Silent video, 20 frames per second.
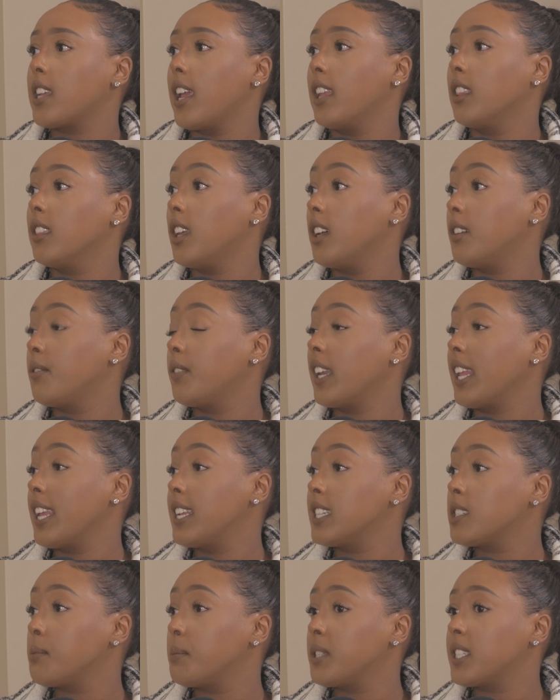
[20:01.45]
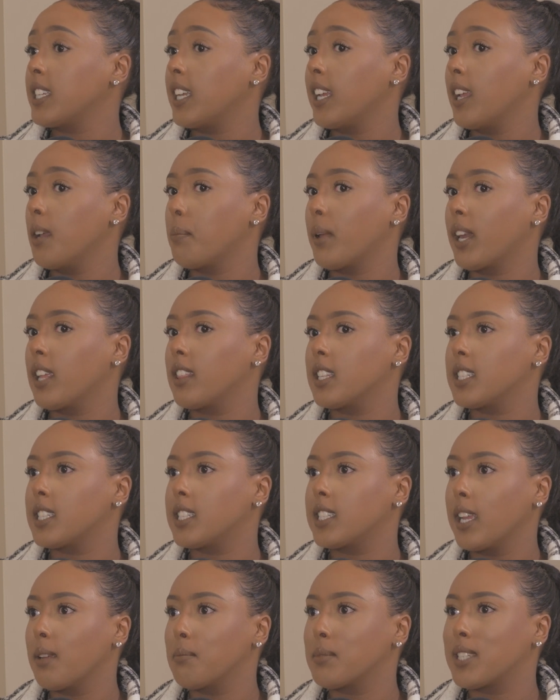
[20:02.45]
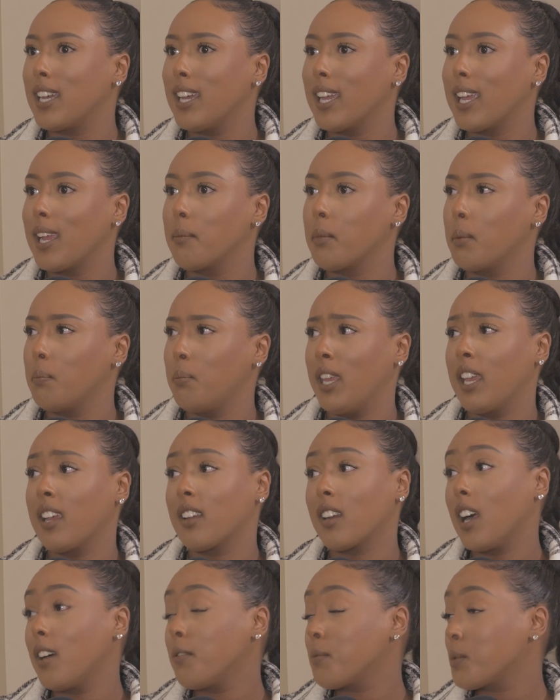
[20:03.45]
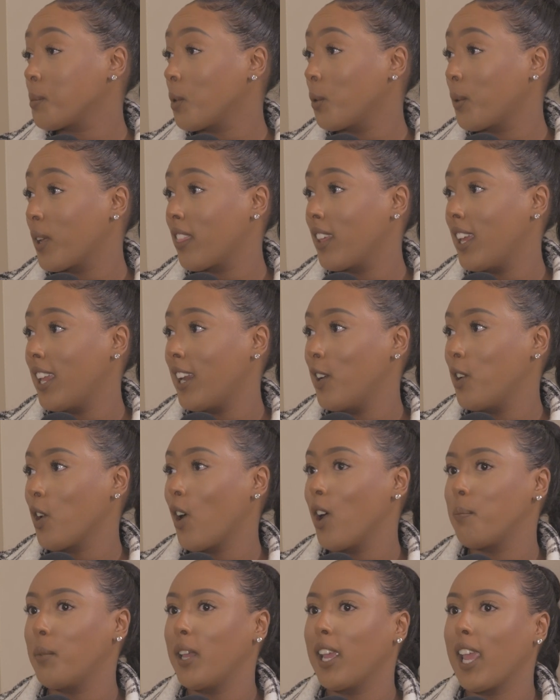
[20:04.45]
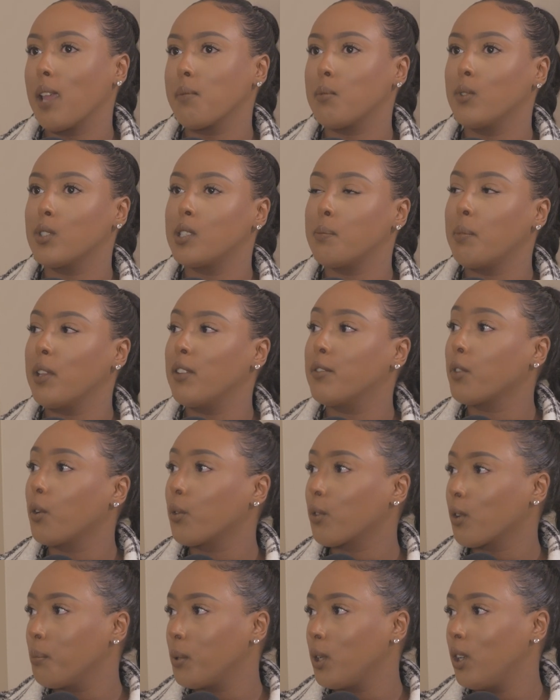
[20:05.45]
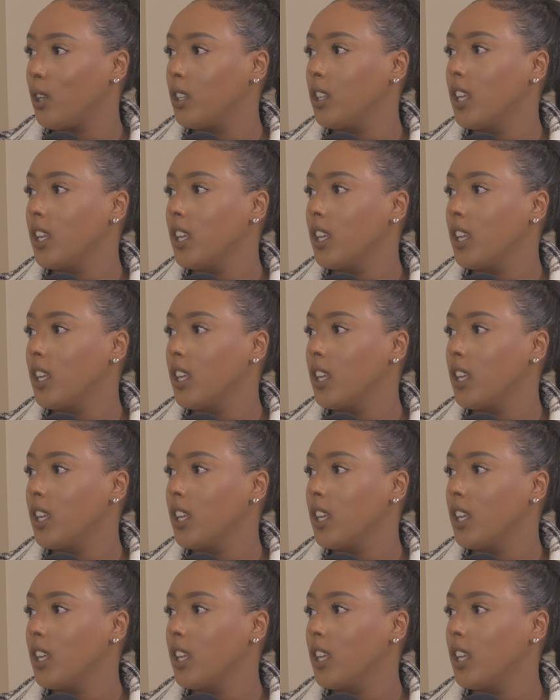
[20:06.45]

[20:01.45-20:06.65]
and love and intimacy, but at the same time being uncomfortable with it and not being able to be vulnerable